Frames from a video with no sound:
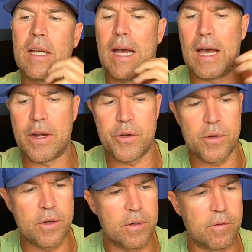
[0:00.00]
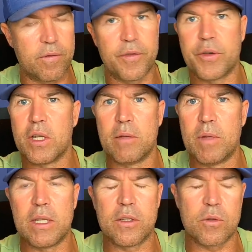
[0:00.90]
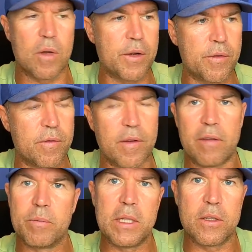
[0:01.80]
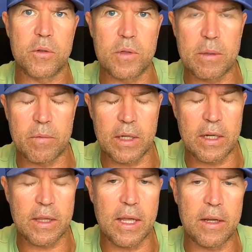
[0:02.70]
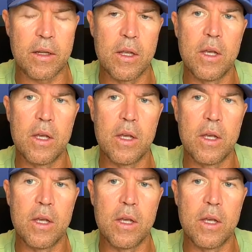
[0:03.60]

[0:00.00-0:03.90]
103 meters or 105 meters or something like that.